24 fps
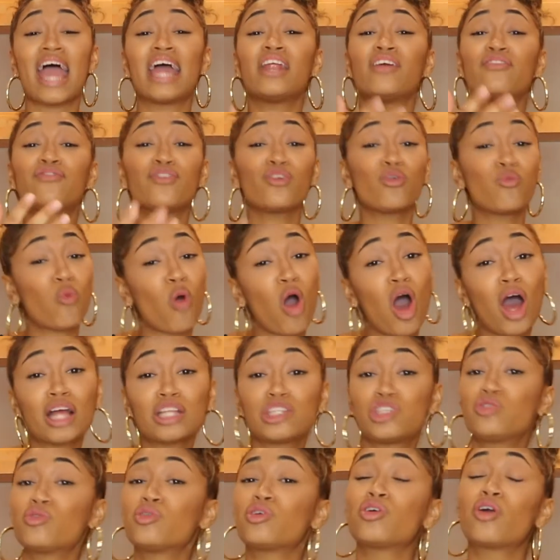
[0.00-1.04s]
And if you
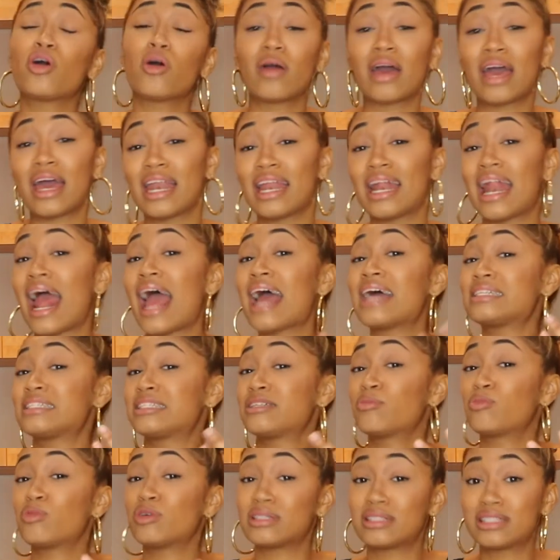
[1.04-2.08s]
want, you can go ahead and add
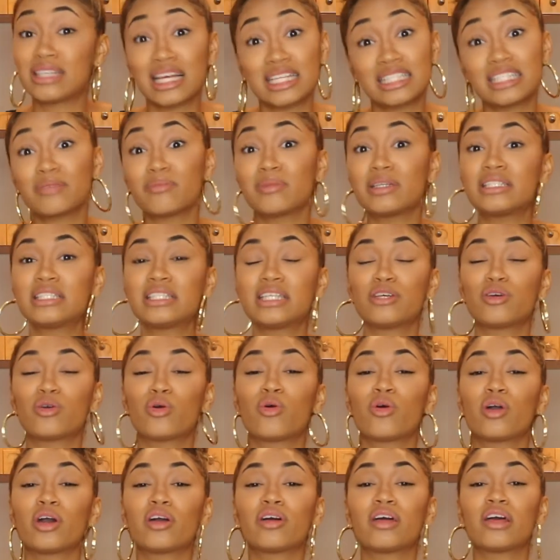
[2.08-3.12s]
some more sesame seed
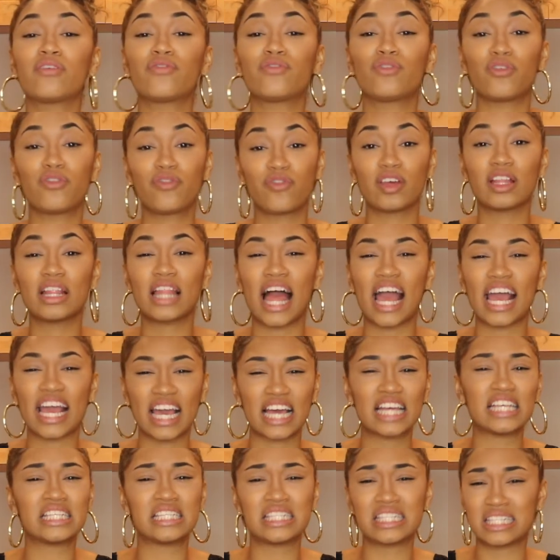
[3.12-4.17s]
oil if you feel
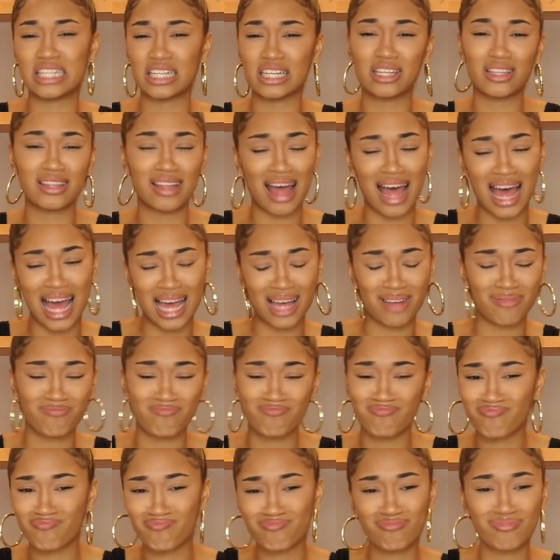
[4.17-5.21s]
like it's still not
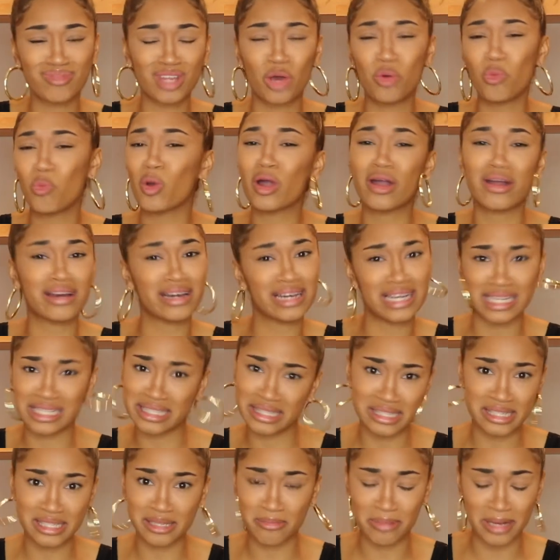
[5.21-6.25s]
where it needs to